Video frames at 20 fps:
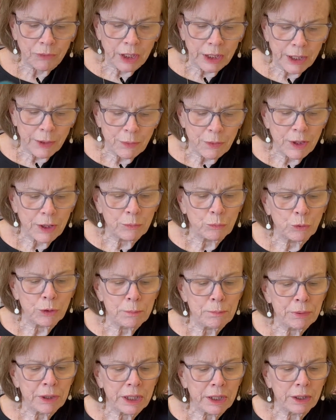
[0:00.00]
And then we
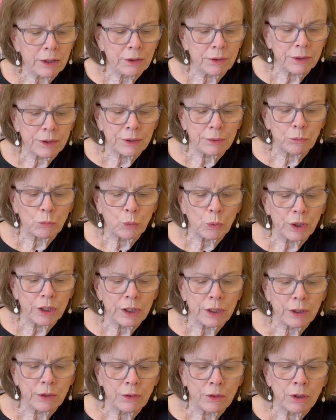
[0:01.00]
paired it
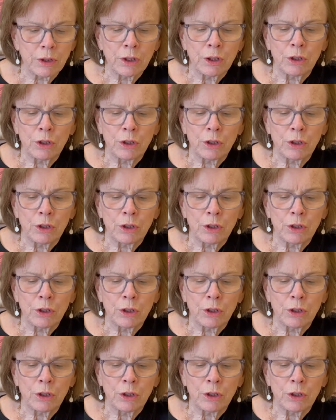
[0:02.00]
with